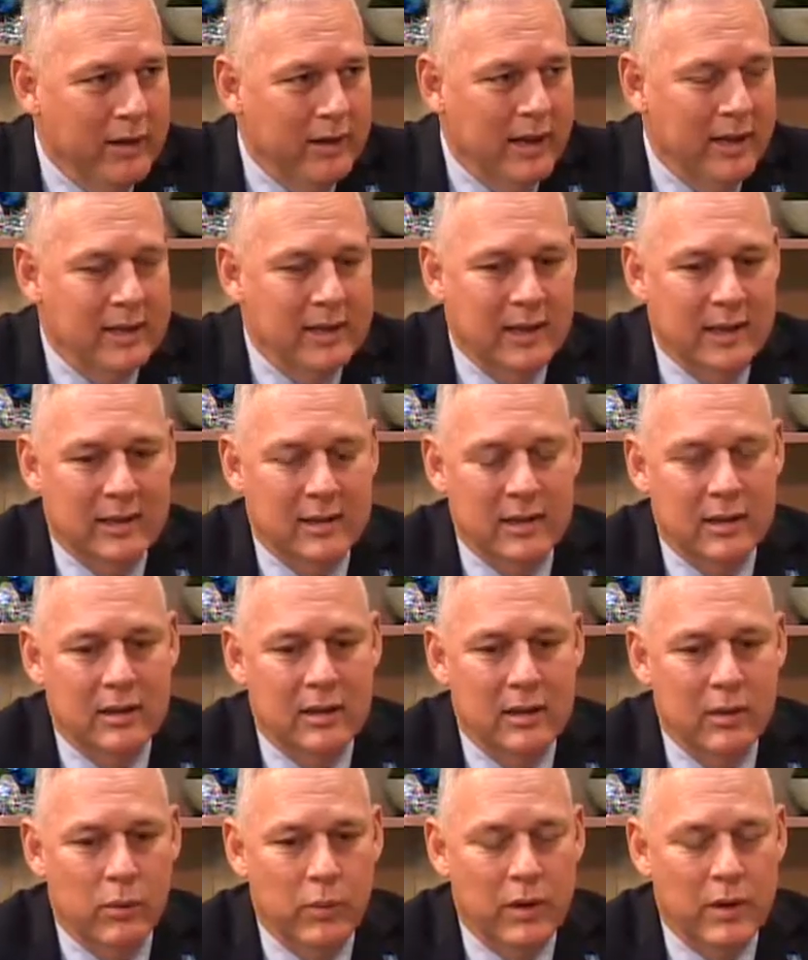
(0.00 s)
And I think
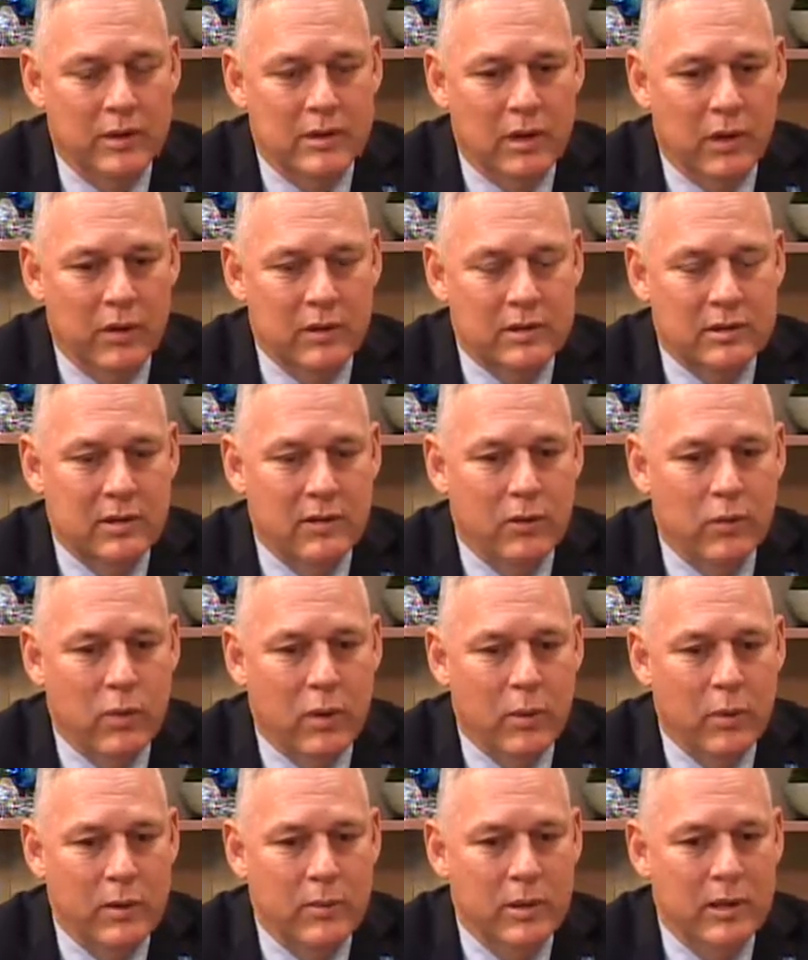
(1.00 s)
that the results of
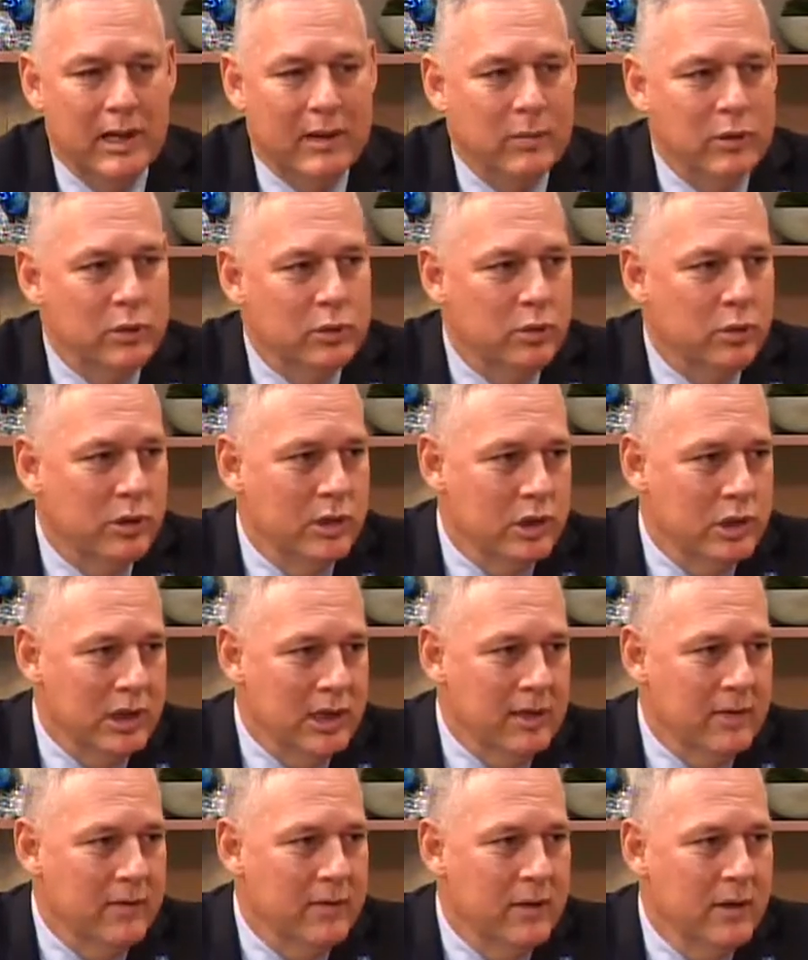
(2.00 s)
what we've been able to
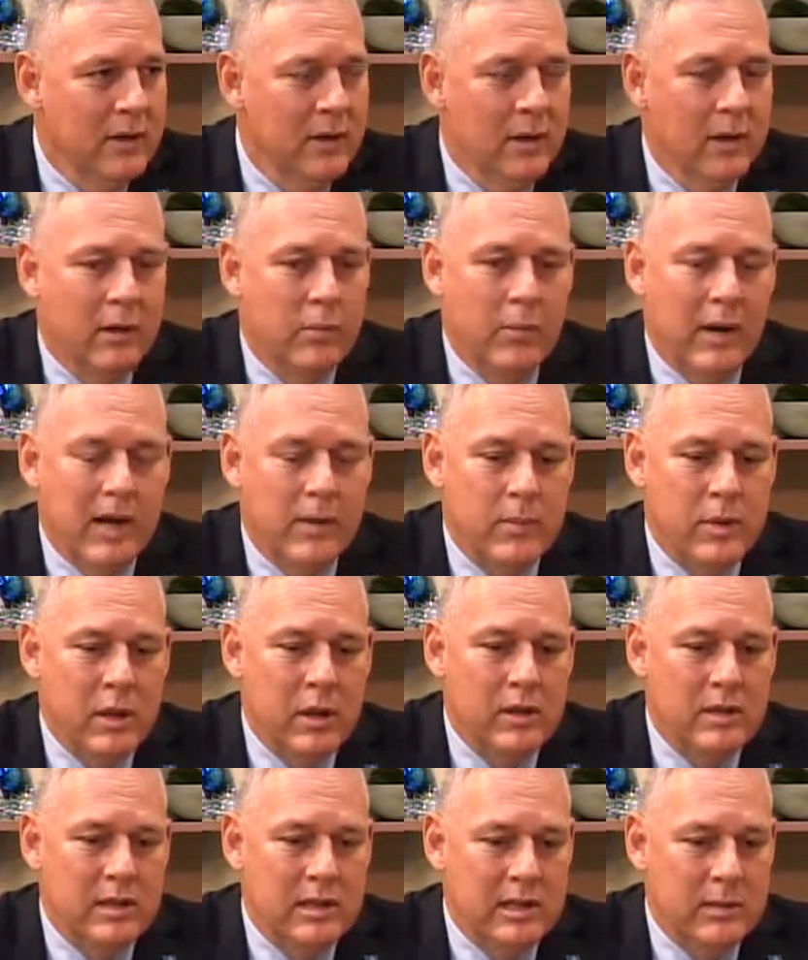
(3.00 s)
achieve, my
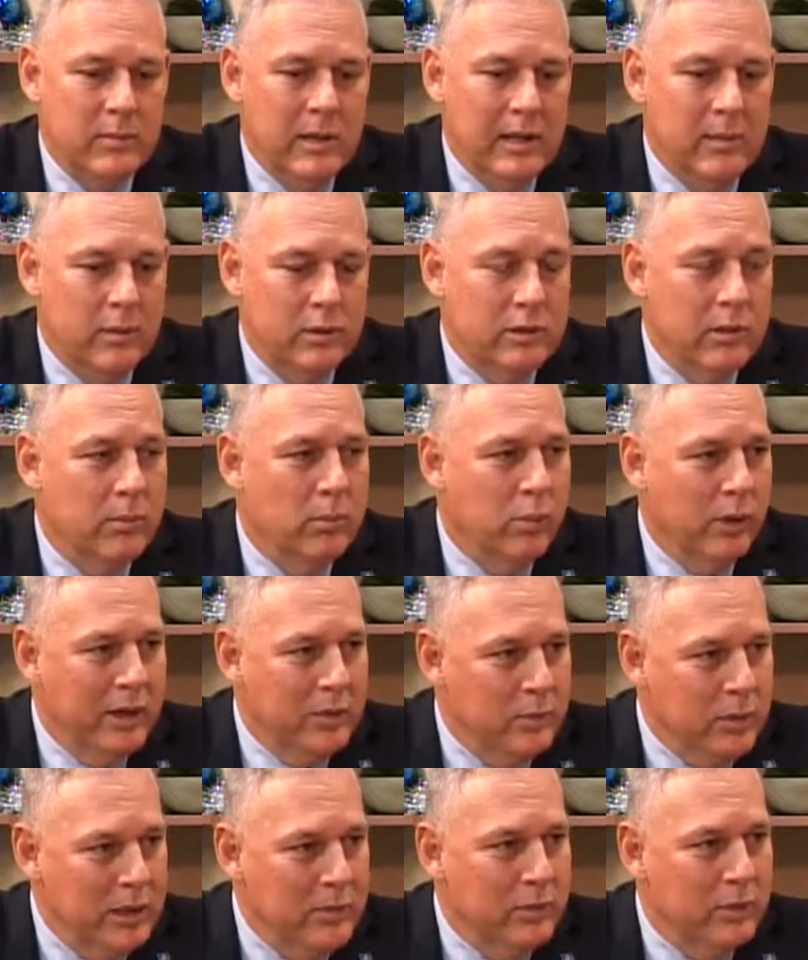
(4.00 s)
ability to be able to
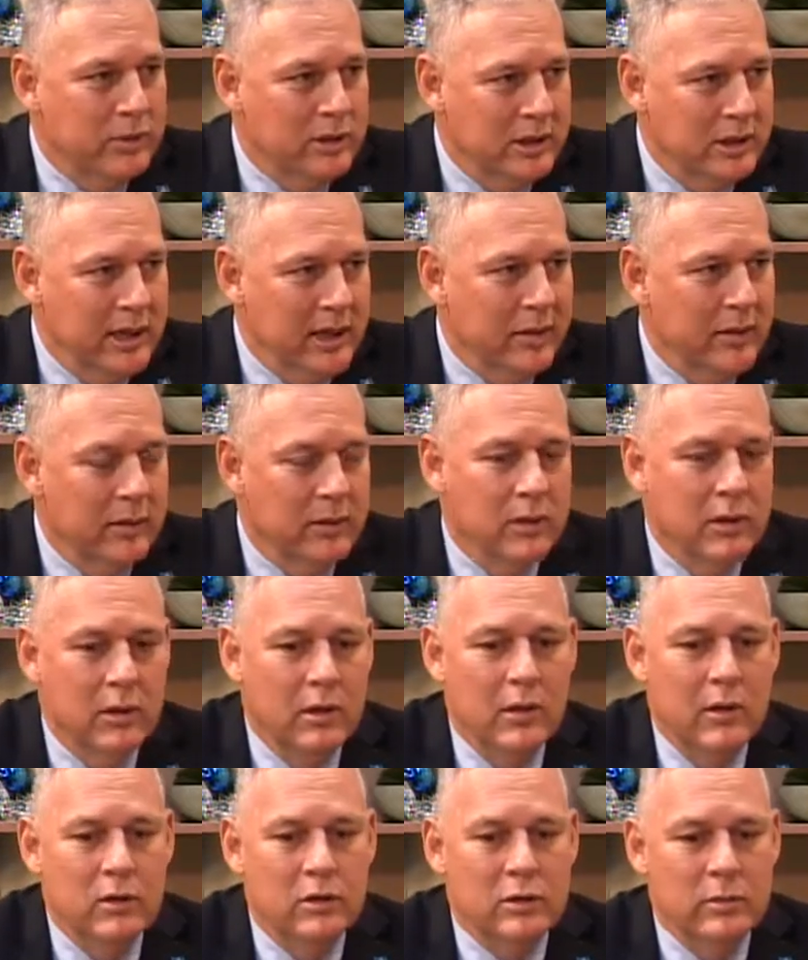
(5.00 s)
bring people together,
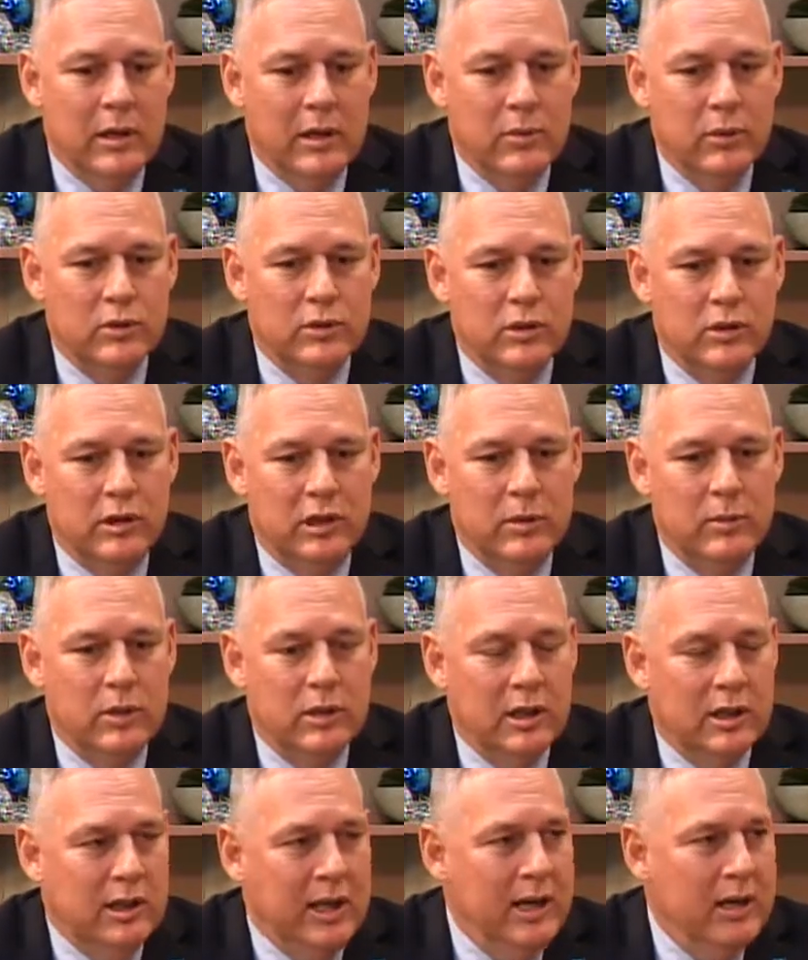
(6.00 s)
to be able to
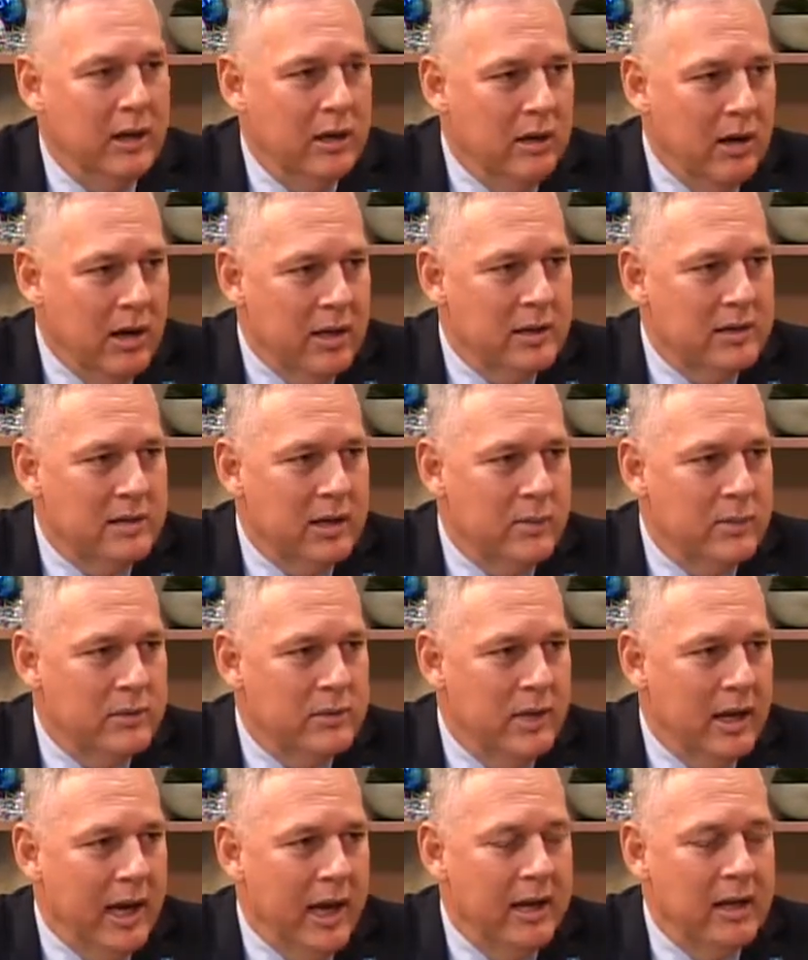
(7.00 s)
communicate a concept,
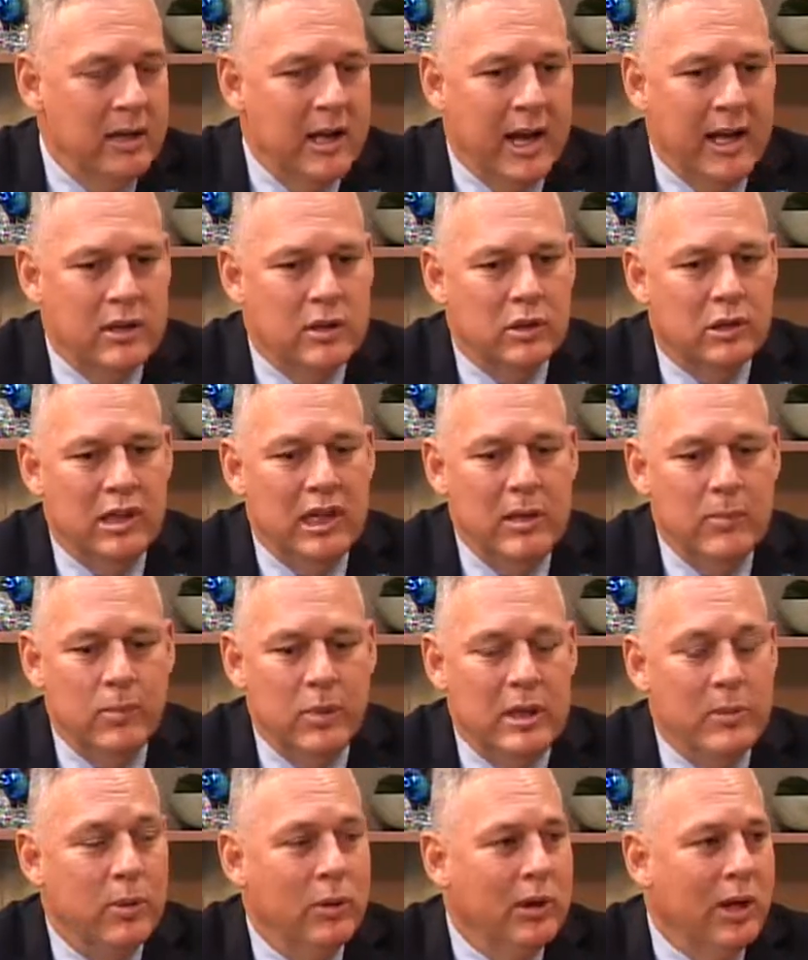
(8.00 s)
and to keep
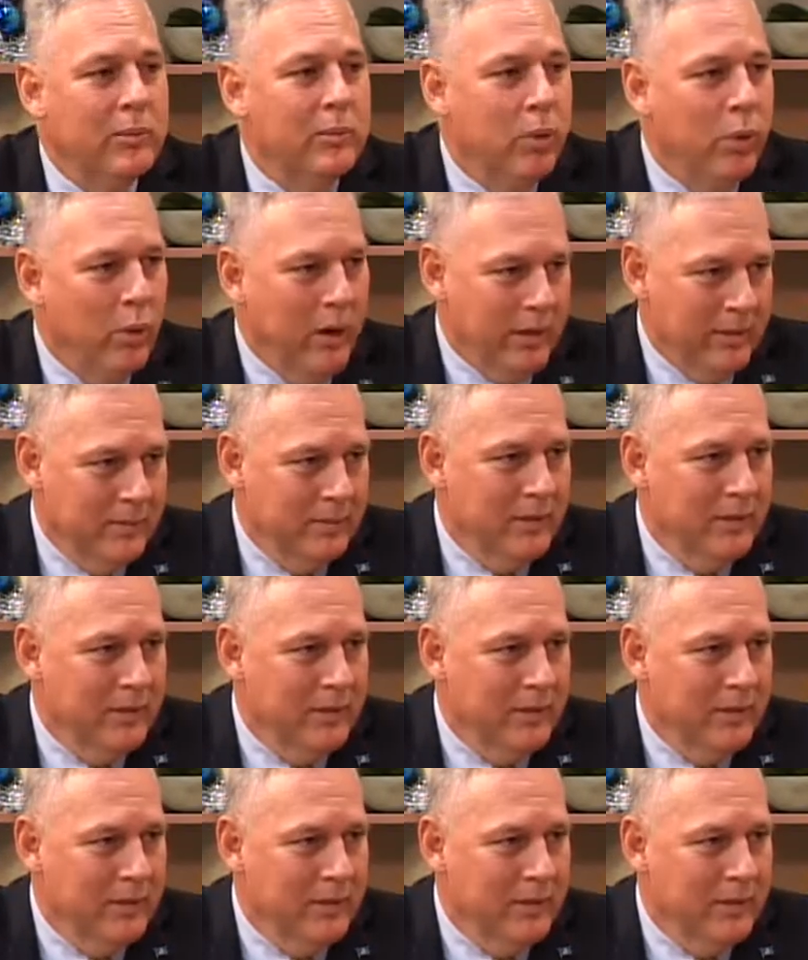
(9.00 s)
people on point.